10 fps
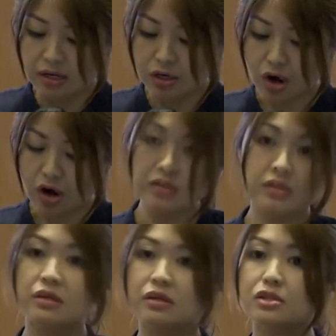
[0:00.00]
God
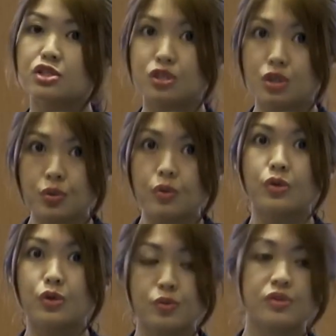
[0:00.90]
still
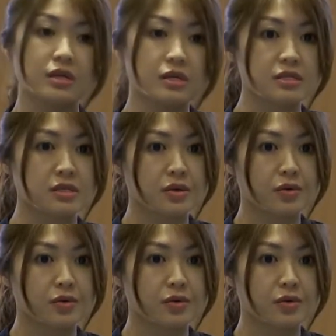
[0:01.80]
uses